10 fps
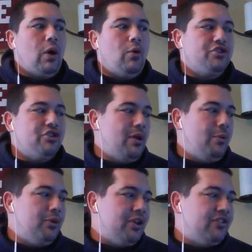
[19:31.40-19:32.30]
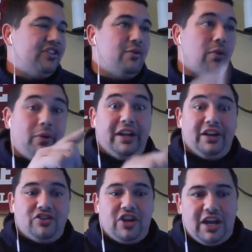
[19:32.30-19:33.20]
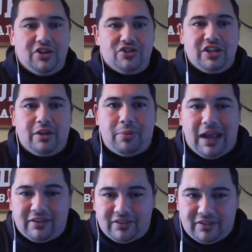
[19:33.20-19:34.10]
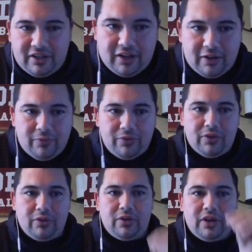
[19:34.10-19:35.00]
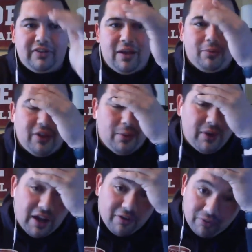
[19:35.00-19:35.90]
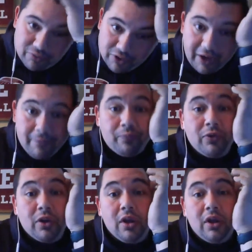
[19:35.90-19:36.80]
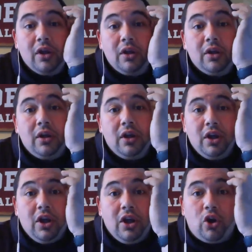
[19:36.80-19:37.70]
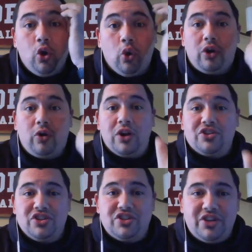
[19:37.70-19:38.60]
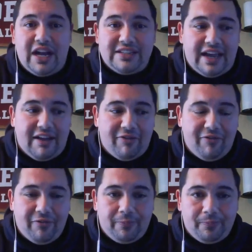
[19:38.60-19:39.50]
want you to be able to see what we need to change in the past example that we have. Okay. Cool. Questions that you guys have.